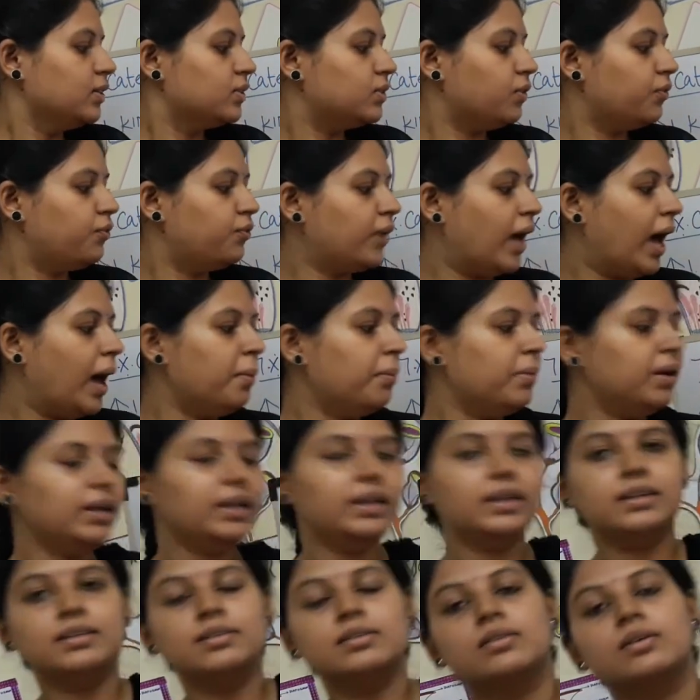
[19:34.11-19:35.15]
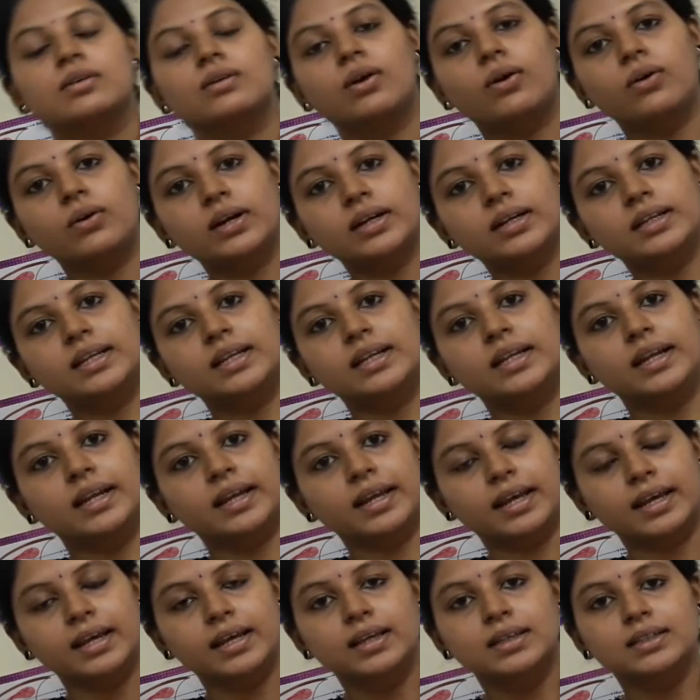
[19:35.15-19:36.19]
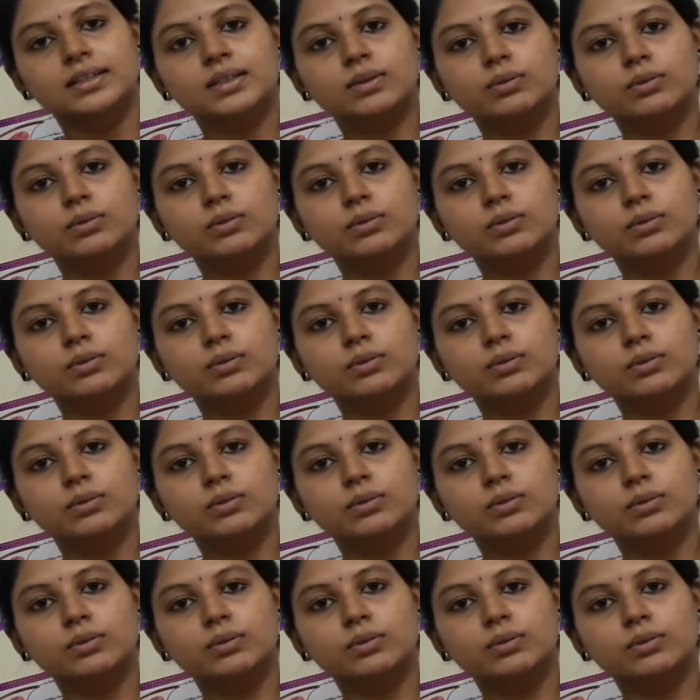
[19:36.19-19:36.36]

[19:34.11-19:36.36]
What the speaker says: So family is Crocodilidae.